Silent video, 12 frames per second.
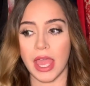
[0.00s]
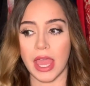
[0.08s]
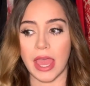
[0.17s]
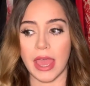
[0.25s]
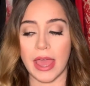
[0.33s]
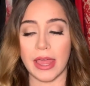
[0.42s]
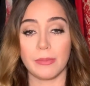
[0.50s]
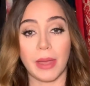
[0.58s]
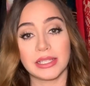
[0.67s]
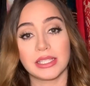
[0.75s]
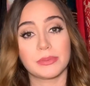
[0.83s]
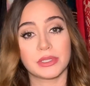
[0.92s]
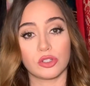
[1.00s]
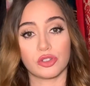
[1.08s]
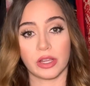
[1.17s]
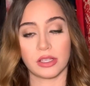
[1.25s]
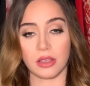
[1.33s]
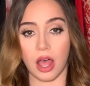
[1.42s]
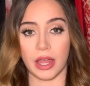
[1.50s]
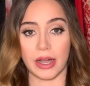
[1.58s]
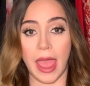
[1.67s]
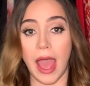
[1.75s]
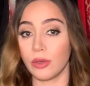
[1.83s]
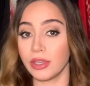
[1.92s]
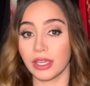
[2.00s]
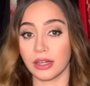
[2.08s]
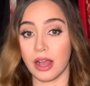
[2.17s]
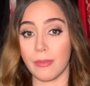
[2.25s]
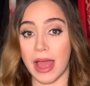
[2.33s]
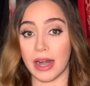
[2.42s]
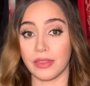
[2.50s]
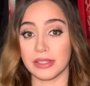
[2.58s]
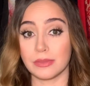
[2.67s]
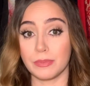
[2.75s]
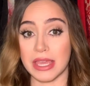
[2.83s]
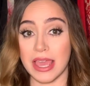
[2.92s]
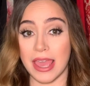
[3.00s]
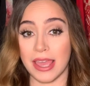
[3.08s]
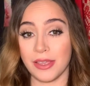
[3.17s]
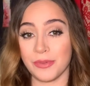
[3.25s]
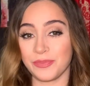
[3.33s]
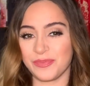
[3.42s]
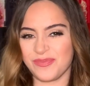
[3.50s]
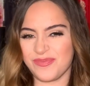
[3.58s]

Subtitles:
and my tips and tricks on how you can come out of this being successful.